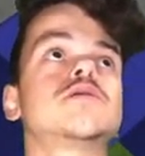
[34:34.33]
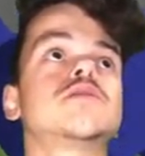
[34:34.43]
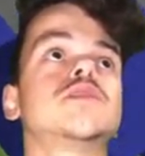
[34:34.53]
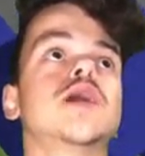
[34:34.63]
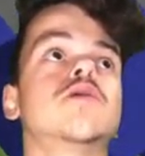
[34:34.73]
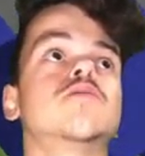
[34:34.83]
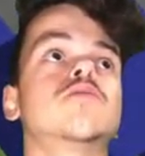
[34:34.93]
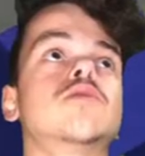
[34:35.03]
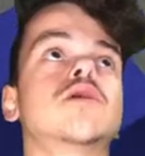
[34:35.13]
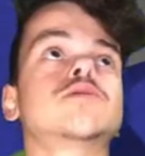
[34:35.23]
Now
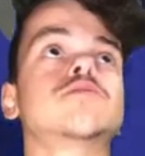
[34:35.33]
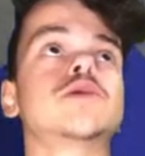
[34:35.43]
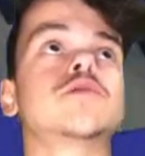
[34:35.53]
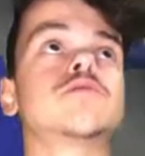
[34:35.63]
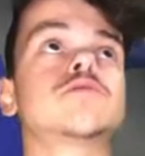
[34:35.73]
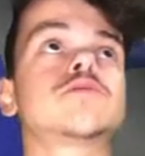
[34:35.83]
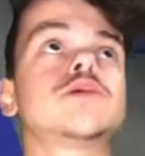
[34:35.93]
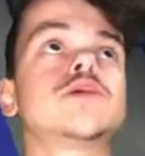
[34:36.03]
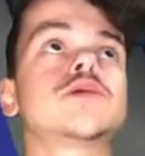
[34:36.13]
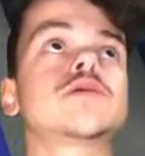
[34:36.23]
light grey concrete.
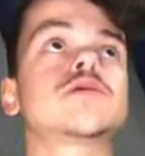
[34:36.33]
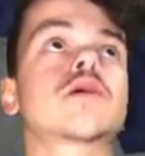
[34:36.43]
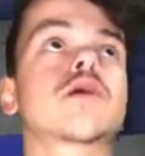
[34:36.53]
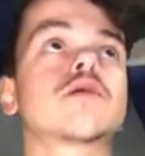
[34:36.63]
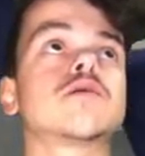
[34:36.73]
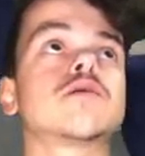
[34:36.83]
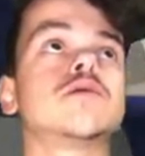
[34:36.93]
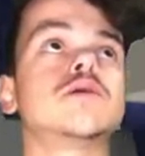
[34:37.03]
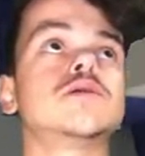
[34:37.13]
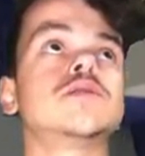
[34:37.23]

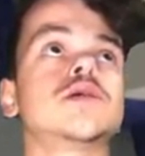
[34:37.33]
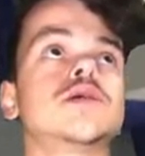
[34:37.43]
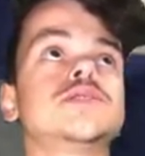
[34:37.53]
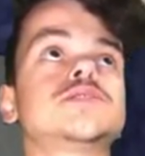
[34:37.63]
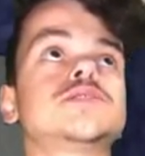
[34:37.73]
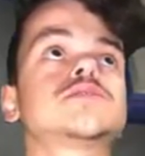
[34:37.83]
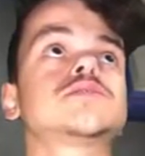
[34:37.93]
Nice.